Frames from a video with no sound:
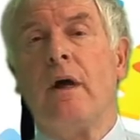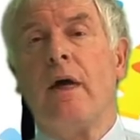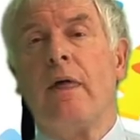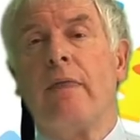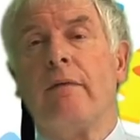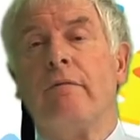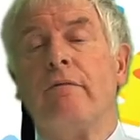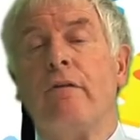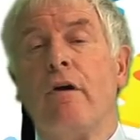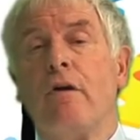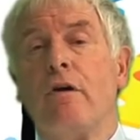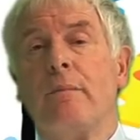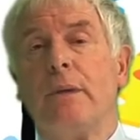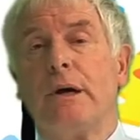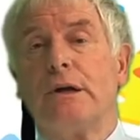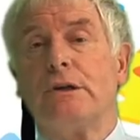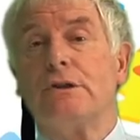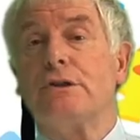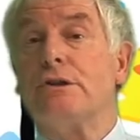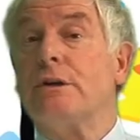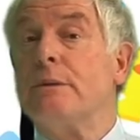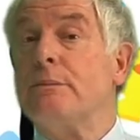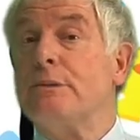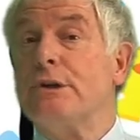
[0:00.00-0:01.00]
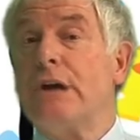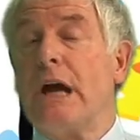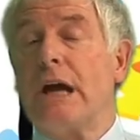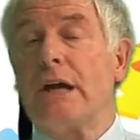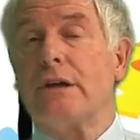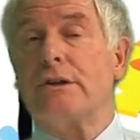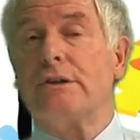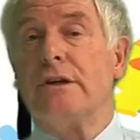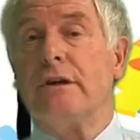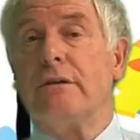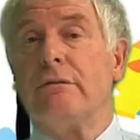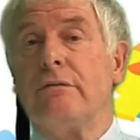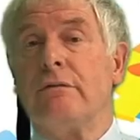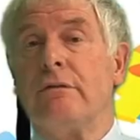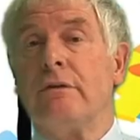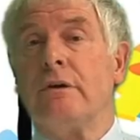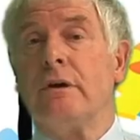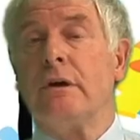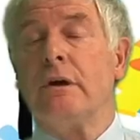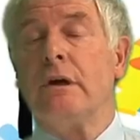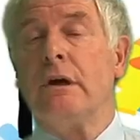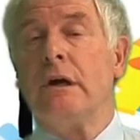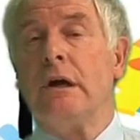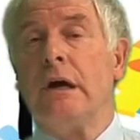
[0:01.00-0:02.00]
very much subjective,
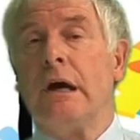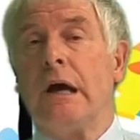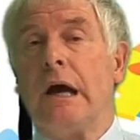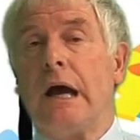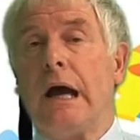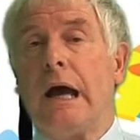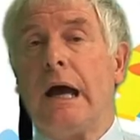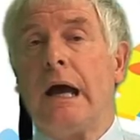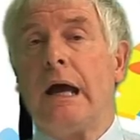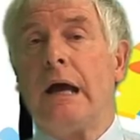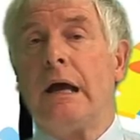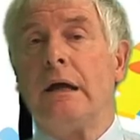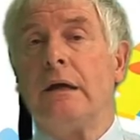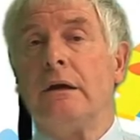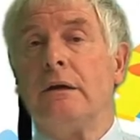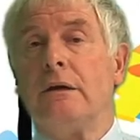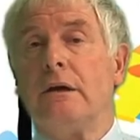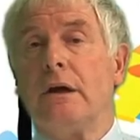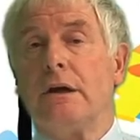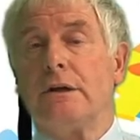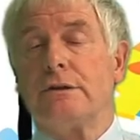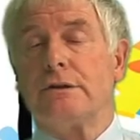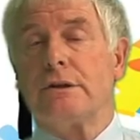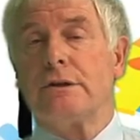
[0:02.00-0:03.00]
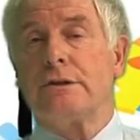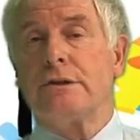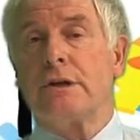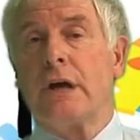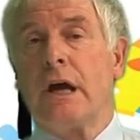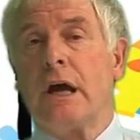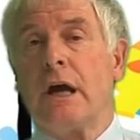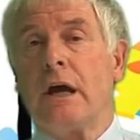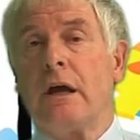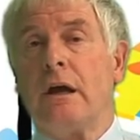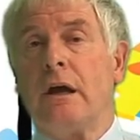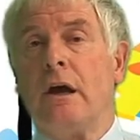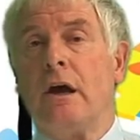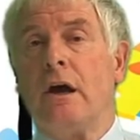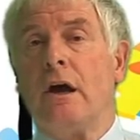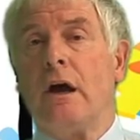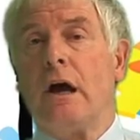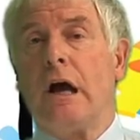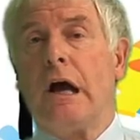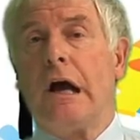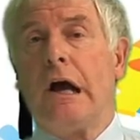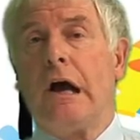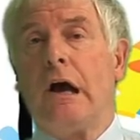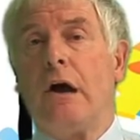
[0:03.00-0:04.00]
and as I say,
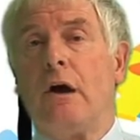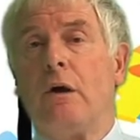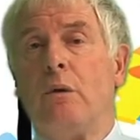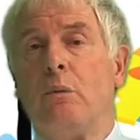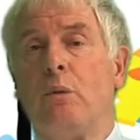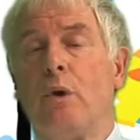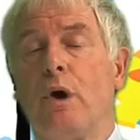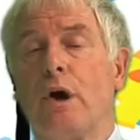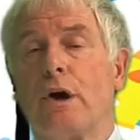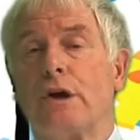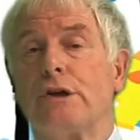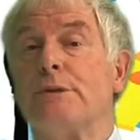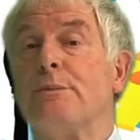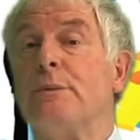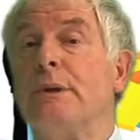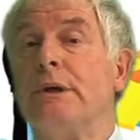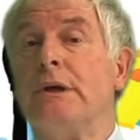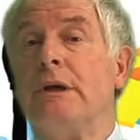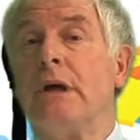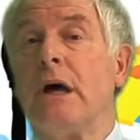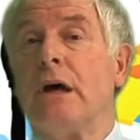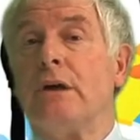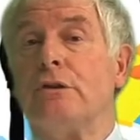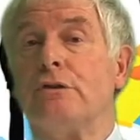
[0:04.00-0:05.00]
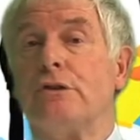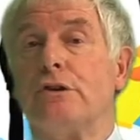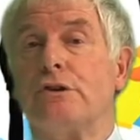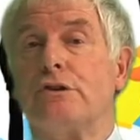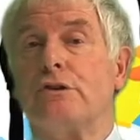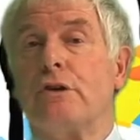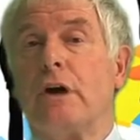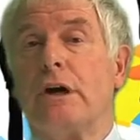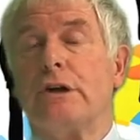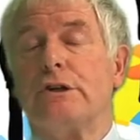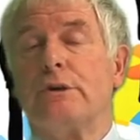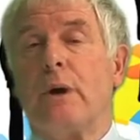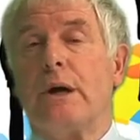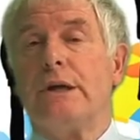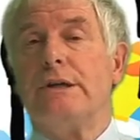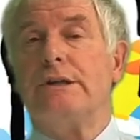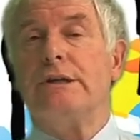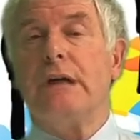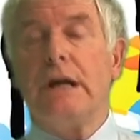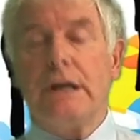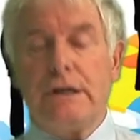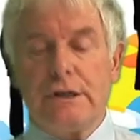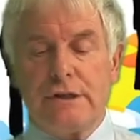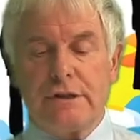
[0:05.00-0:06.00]
work has been done to try to
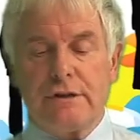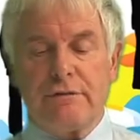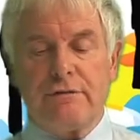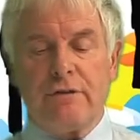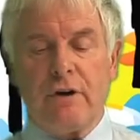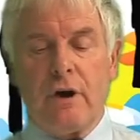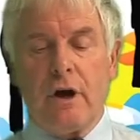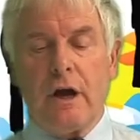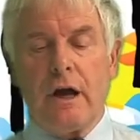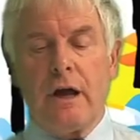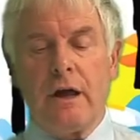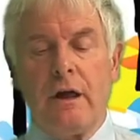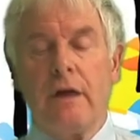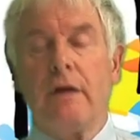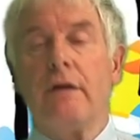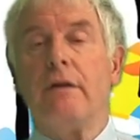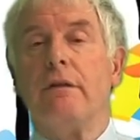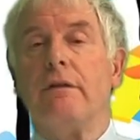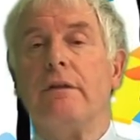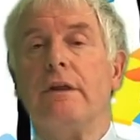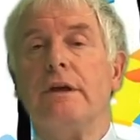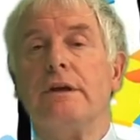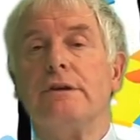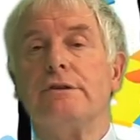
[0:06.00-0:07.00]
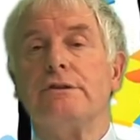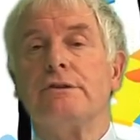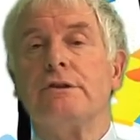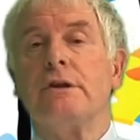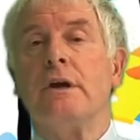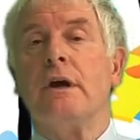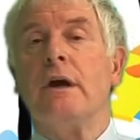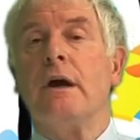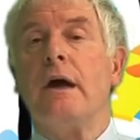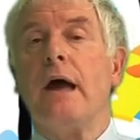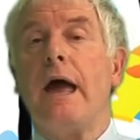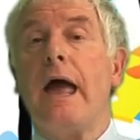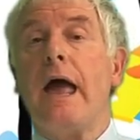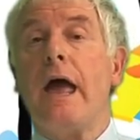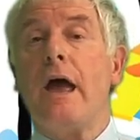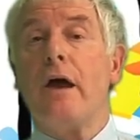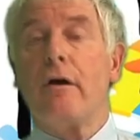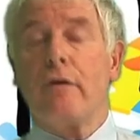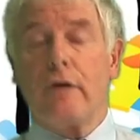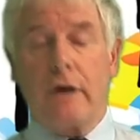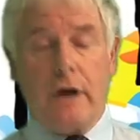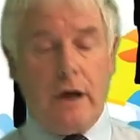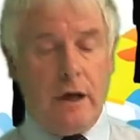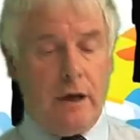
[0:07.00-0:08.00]
identify this
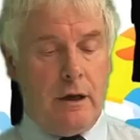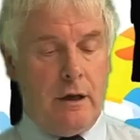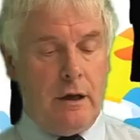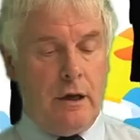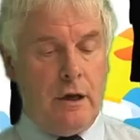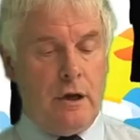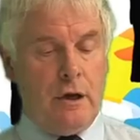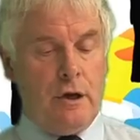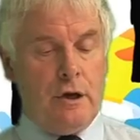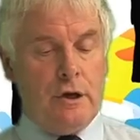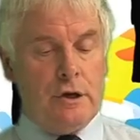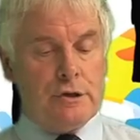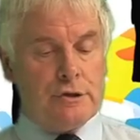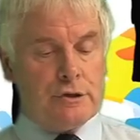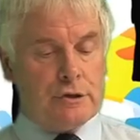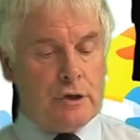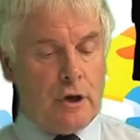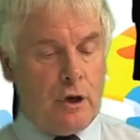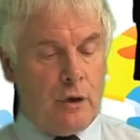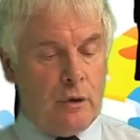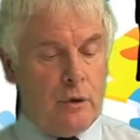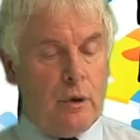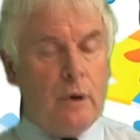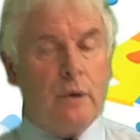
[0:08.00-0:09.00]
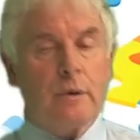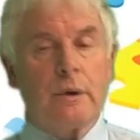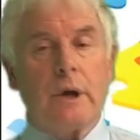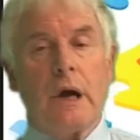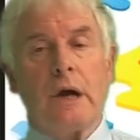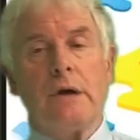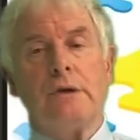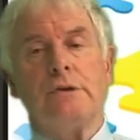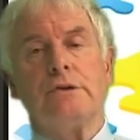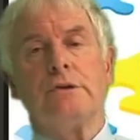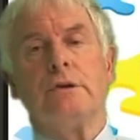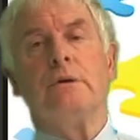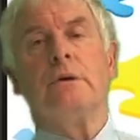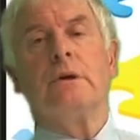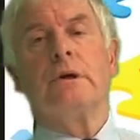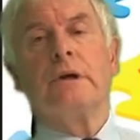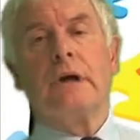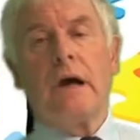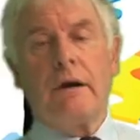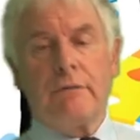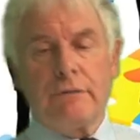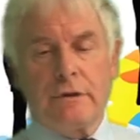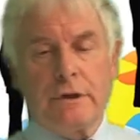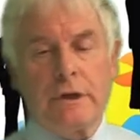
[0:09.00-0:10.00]
area. So going to
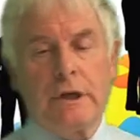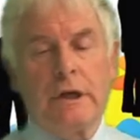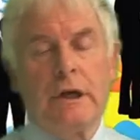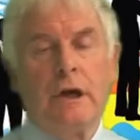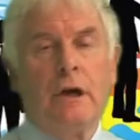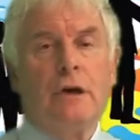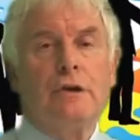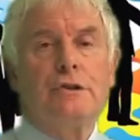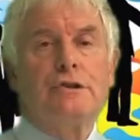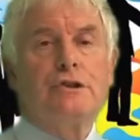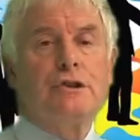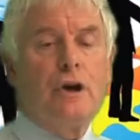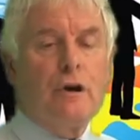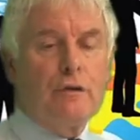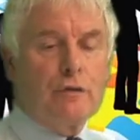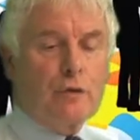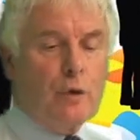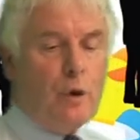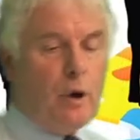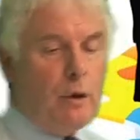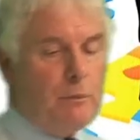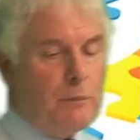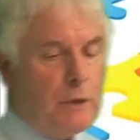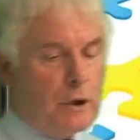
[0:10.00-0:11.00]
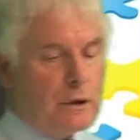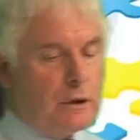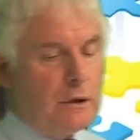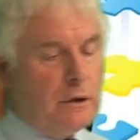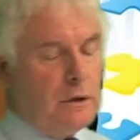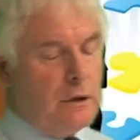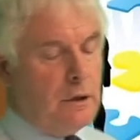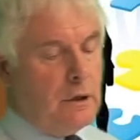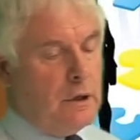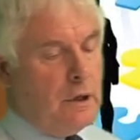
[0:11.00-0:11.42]
cover the SERVQUAL model.